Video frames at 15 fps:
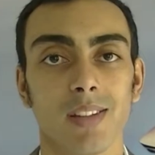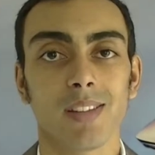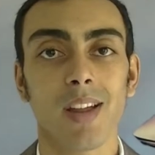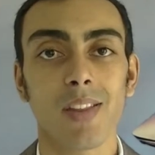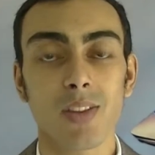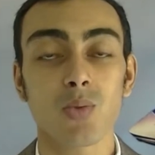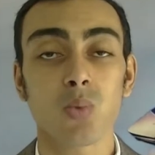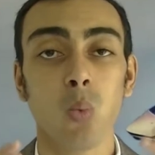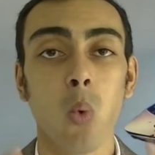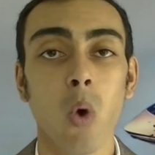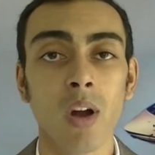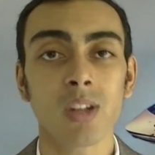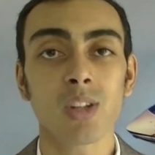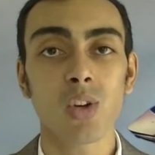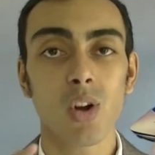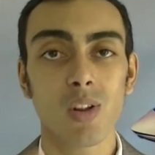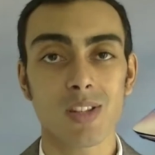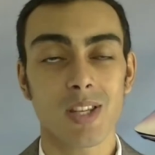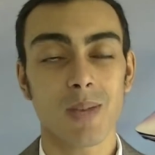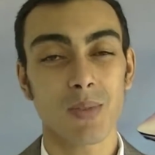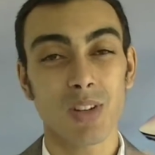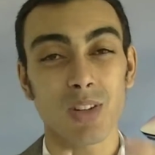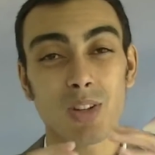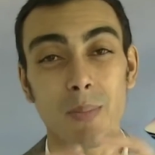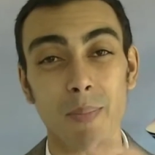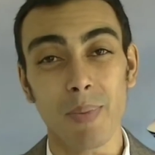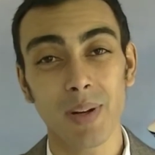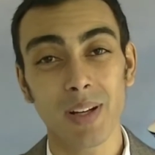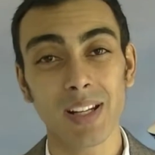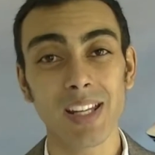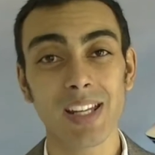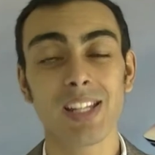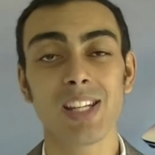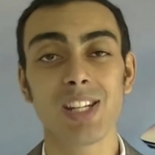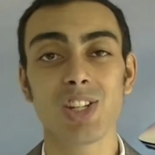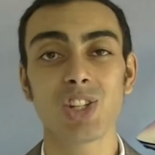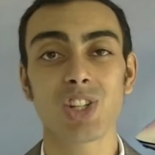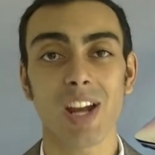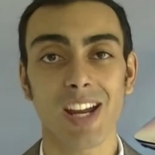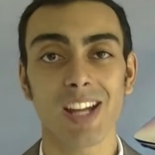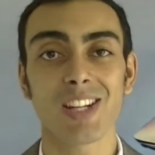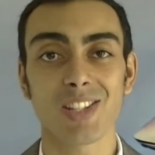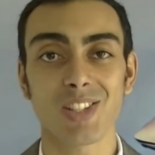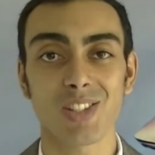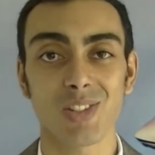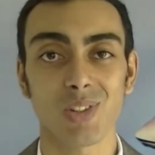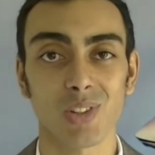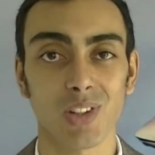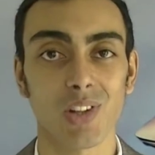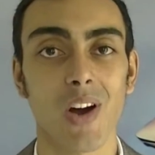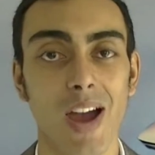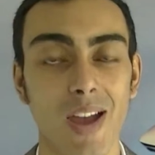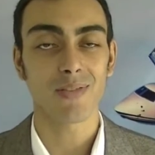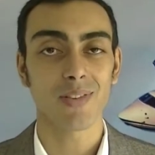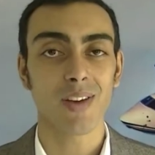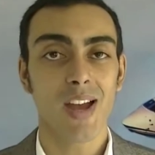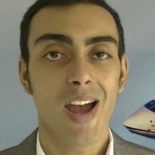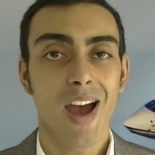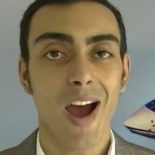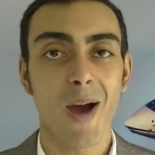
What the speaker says: Now this one concept can completely change your life